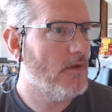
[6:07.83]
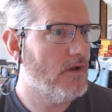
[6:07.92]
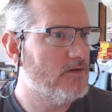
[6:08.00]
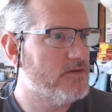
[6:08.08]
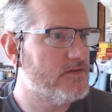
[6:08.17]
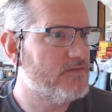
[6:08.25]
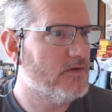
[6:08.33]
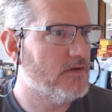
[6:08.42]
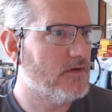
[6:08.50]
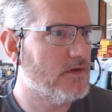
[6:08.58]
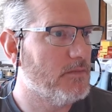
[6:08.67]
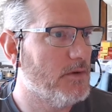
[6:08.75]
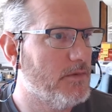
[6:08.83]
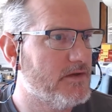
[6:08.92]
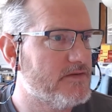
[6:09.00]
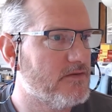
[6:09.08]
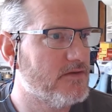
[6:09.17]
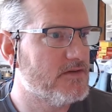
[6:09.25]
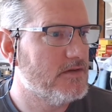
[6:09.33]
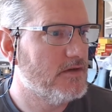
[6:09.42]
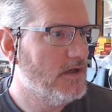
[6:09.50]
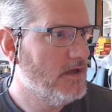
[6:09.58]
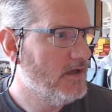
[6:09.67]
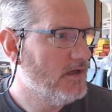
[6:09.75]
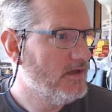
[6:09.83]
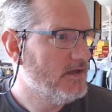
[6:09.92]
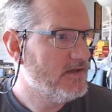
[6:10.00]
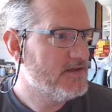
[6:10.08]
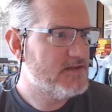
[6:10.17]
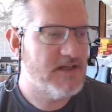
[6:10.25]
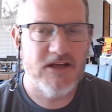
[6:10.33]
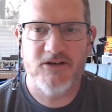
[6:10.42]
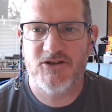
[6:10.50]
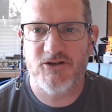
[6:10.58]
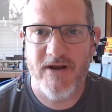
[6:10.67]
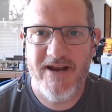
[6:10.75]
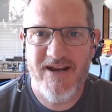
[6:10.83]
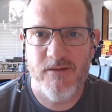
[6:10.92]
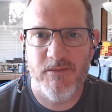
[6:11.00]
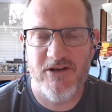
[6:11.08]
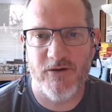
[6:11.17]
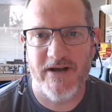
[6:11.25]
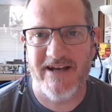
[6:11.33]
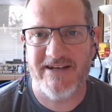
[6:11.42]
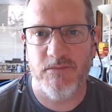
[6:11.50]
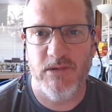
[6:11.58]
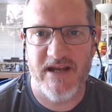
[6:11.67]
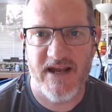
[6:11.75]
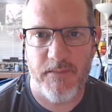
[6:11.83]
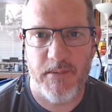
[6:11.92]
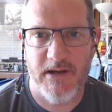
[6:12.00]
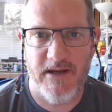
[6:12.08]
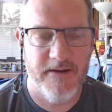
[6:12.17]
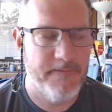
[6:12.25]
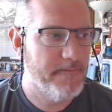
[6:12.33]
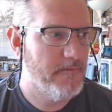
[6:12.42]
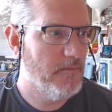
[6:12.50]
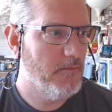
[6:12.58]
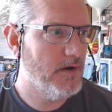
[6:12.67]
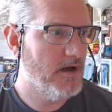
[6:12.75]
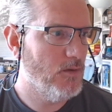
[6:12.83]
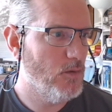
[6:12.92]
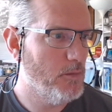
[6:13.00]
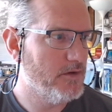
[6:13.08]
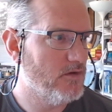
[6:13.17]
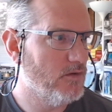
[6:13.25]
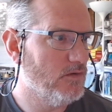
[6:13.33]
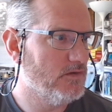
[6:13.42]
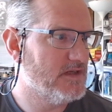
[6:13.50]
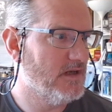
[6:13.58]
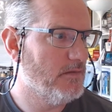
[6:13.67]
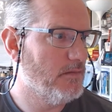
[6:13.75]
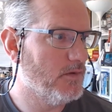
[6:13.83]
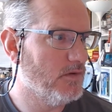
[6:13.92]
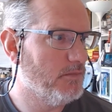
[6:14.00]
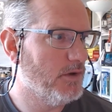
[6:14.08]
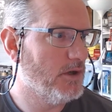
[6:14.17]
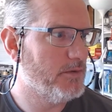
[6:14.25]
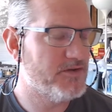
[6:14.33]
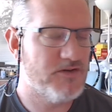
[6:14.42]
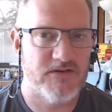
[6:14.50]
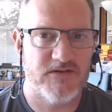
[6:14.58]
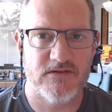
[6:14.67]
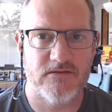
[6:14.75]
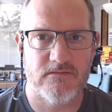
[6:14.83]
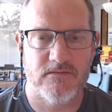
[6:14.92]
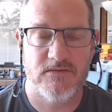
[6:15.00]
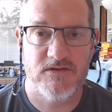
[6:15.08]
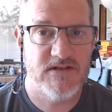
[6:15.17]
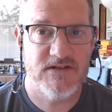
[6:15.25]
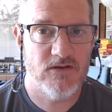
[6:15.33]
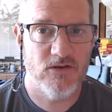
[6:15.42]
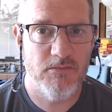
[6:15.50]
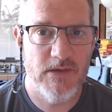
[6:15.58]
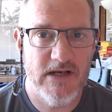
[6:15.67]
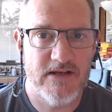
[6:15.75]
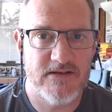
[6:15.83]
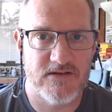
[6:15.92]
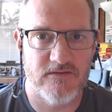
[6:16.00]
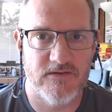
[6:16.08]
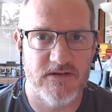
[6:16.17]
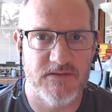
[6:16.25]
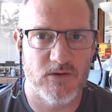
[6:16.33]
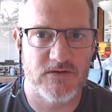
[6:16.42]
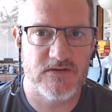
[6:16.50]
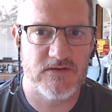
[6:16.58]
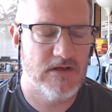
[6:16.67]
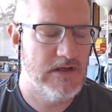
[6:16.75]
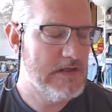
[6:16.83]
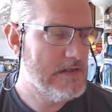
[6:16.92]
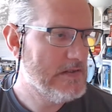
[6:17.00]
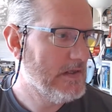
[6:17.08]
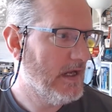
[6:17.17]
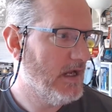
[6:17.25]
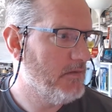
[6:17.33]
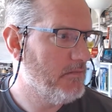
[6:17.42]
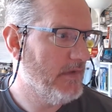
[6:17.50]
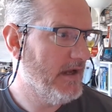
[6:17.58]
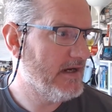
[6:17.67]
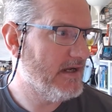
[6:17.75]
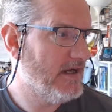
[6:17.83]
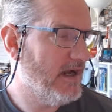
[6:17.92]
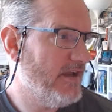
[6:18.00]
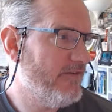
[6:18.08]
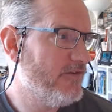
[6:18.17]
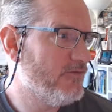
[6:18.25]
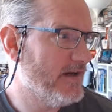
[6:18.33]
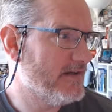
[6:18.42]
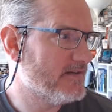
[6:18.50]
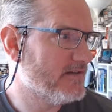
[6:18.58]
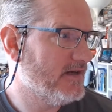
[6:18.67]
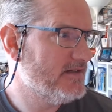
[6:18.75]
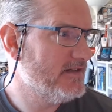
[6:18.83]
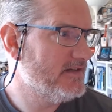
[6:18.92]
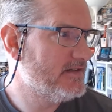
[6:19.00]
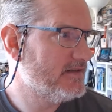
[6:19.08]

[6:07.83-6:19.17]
just get my mouse across, Stick a Geranium in Your Hat and Be Happy, by a woman called Barbara Johnson. She sold millions of these books. And I haven't read it. I did